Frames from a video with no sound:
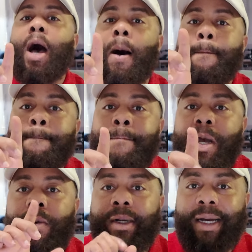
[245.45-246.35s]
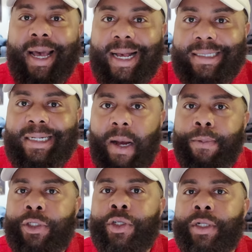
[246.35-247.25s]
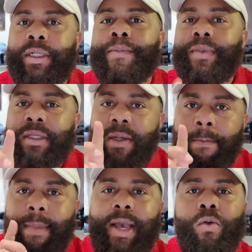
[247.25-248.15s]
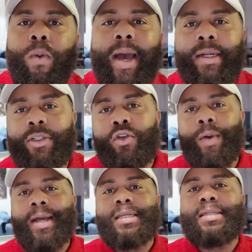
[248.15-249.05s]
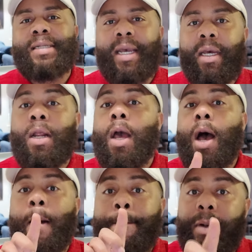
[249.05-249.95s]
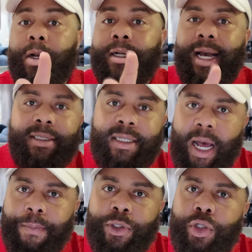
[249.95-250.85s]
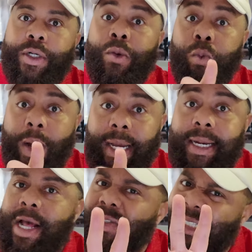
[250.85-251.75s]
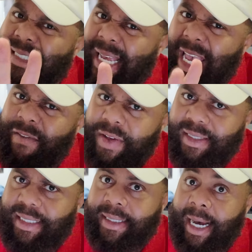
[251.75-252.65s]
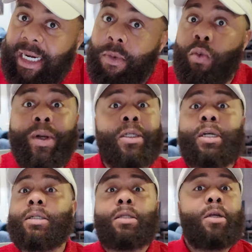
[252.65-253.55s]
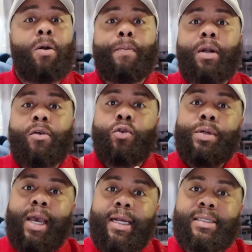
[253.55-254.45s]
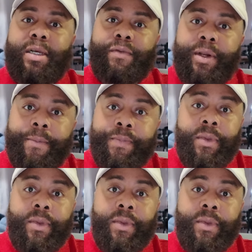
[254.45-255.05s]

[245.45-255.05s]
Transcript: America has an opportunity to make right its greatest sin. America has an opportunity right now to save its economy with just a little bit of creativity.